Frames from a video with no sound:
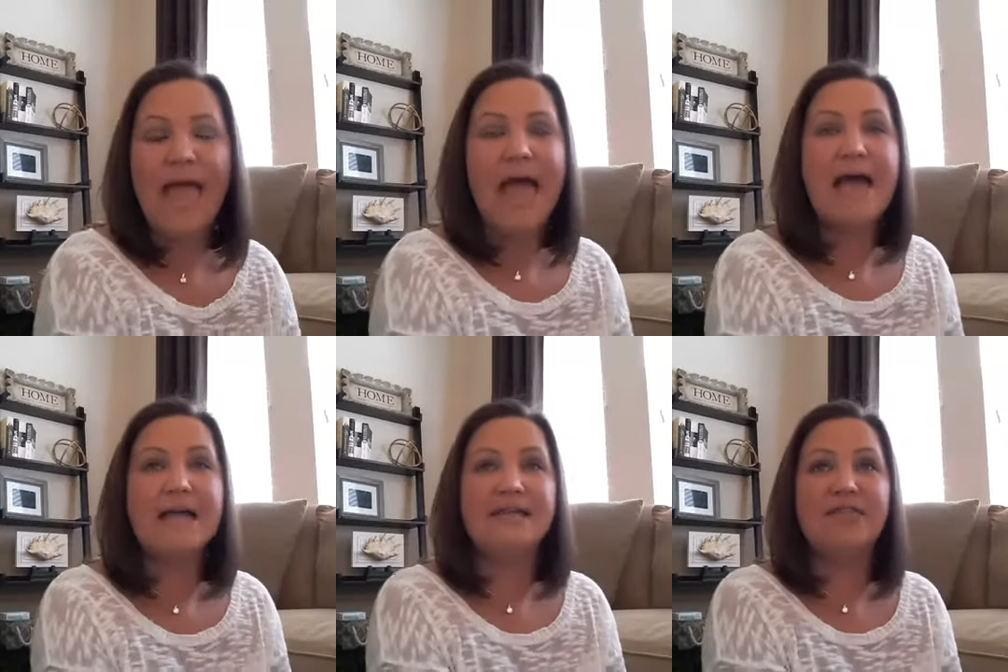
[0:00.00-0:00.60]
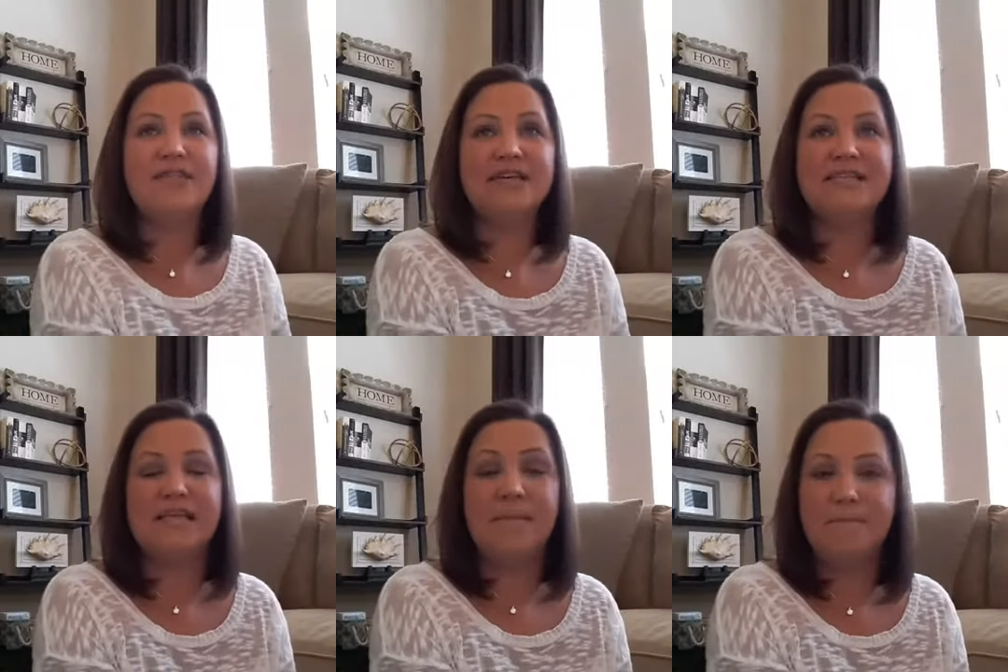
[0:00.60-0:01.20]
And this
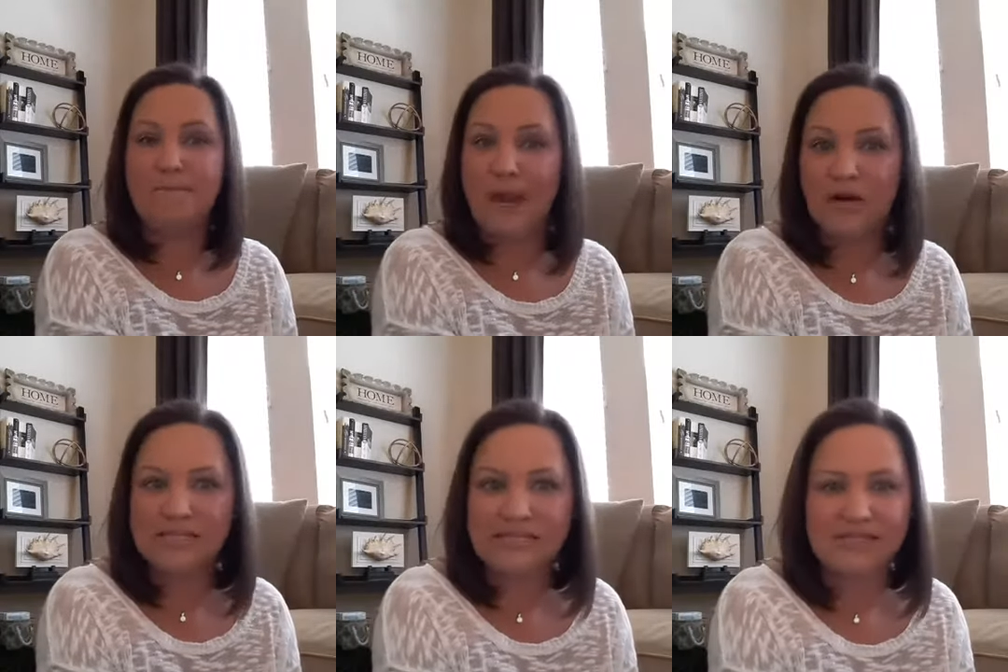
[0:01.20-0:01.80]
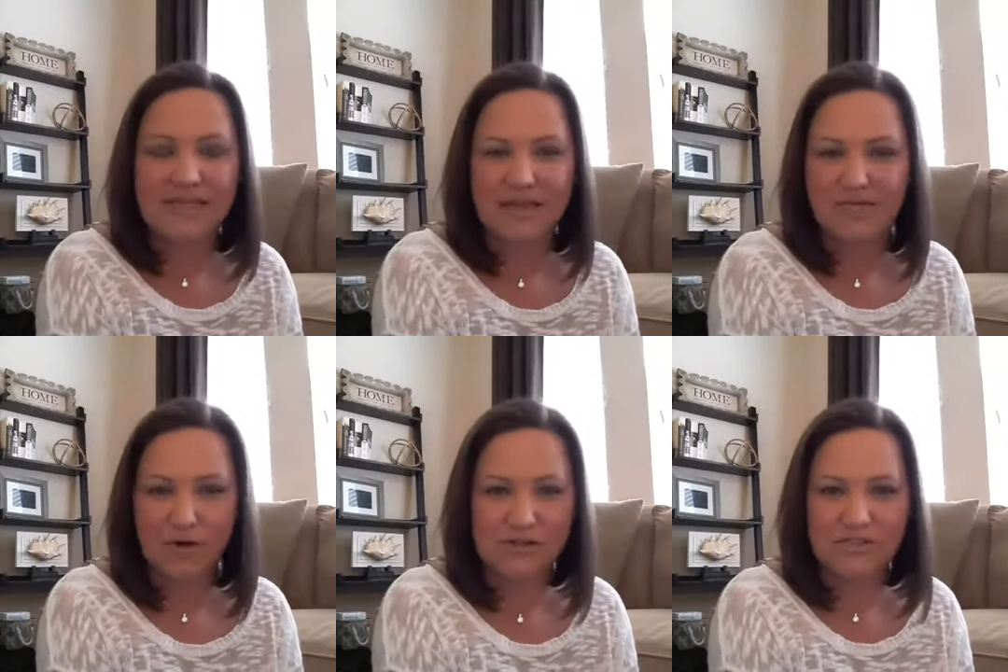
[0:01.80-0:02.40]
embarrasses King
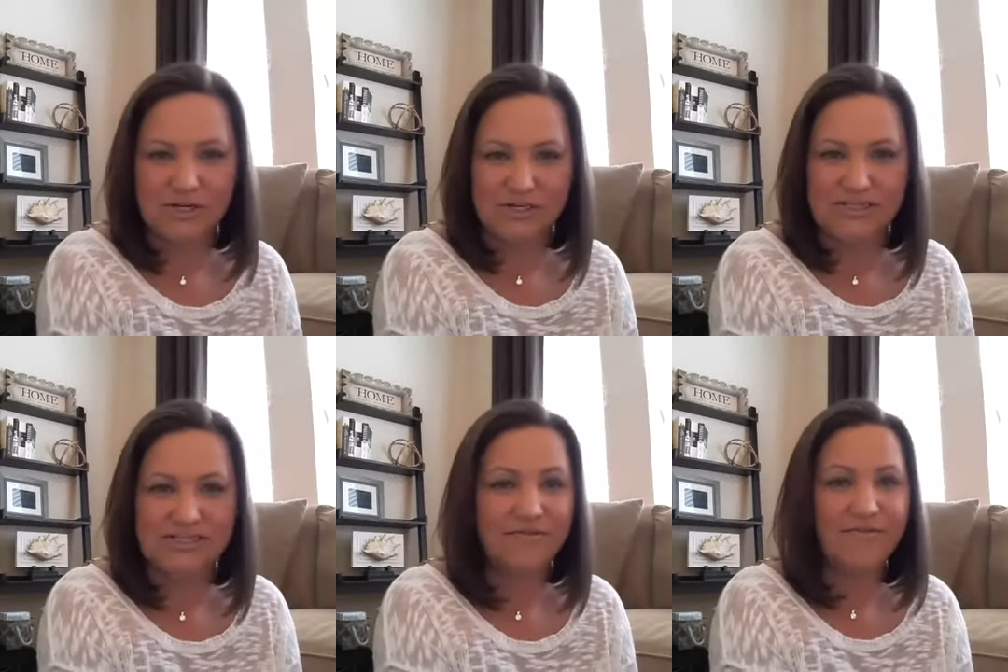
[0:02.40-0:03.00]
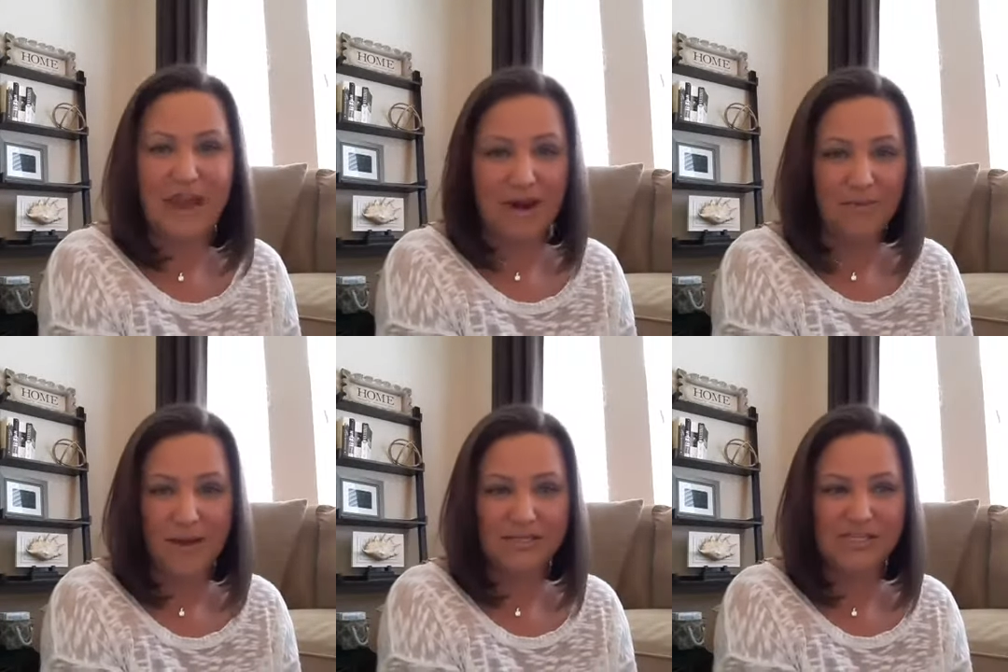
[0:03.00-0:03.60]
Xerxes
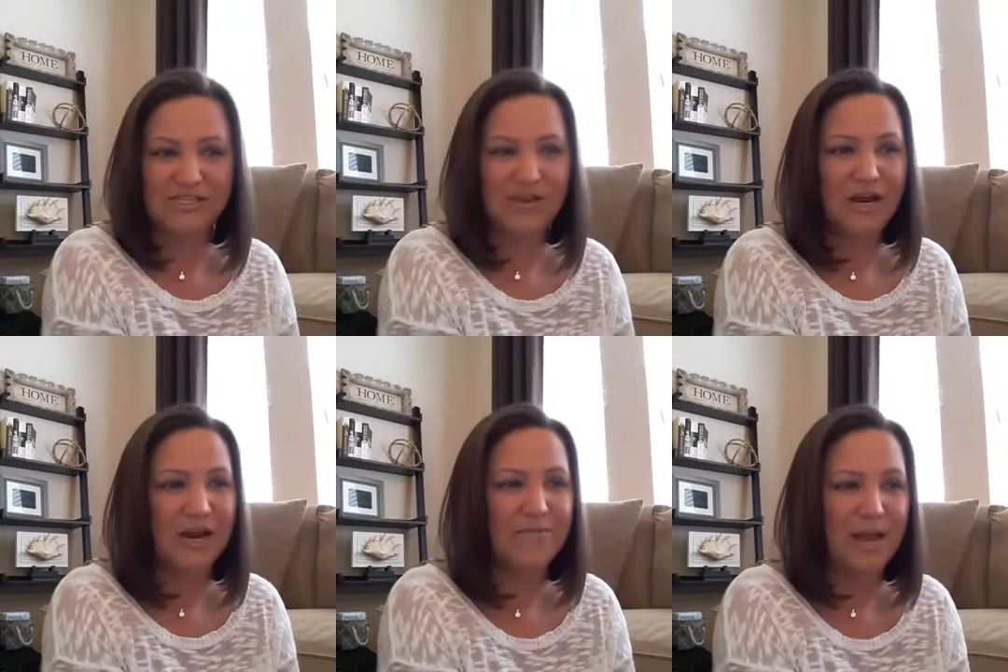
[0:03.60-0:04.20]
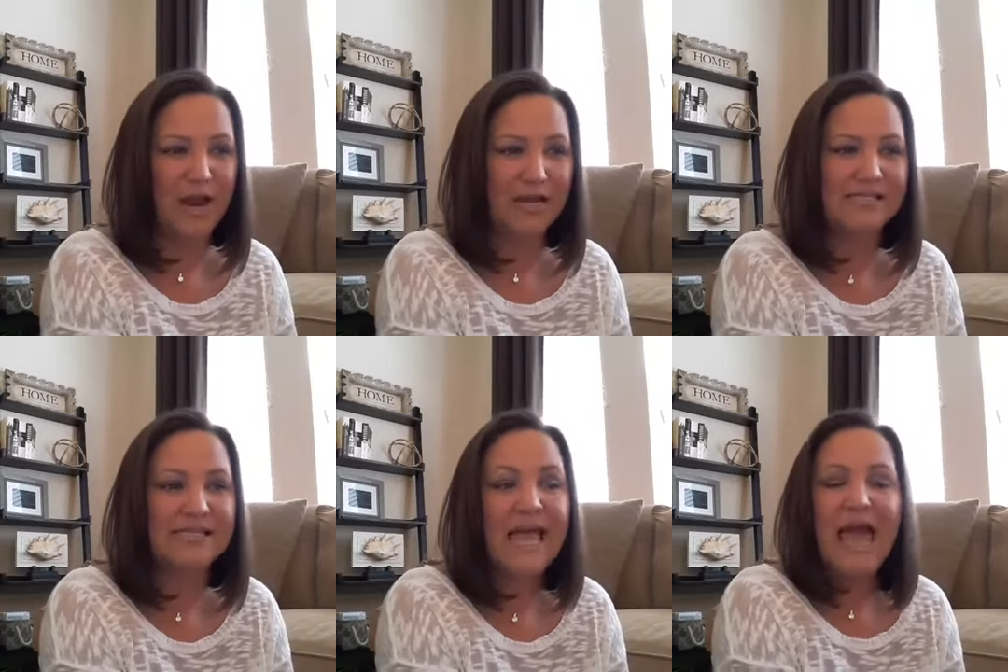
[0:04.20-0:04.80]
very much. He's very
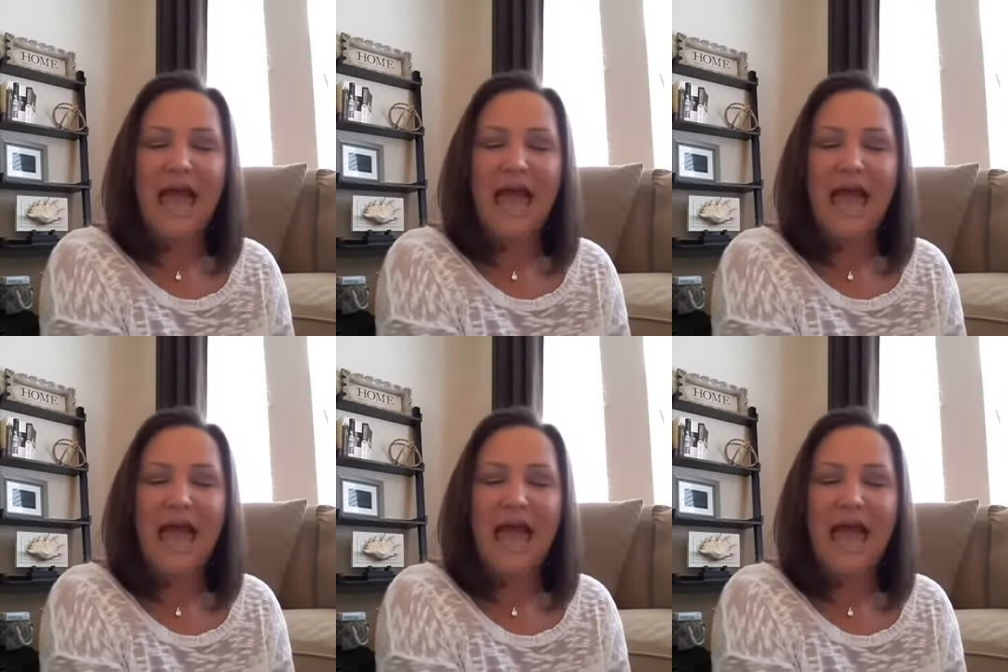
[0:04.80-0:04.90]
embarrassed.